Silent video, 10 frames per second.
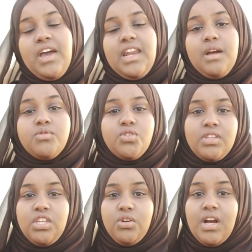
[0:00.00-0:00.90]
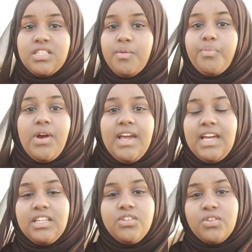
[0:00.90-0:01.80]
And I'm sure that you guys are bright
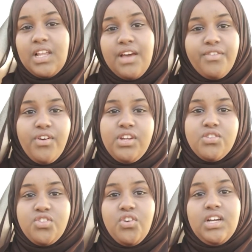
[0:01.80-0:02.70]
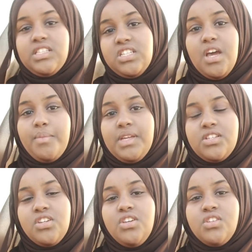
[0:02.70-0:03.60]
and you're clever and you're strong and
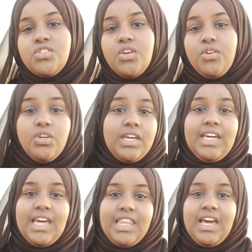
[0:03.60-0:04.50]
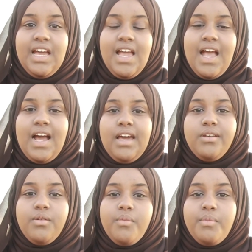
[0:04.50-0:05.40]
determined, so you can get there. And
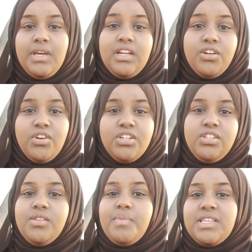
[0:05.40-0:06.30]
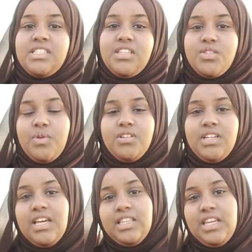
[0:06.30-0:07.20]
may Allah grant you the best in this world
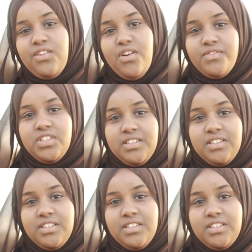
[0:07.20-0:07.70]
and the hereafter.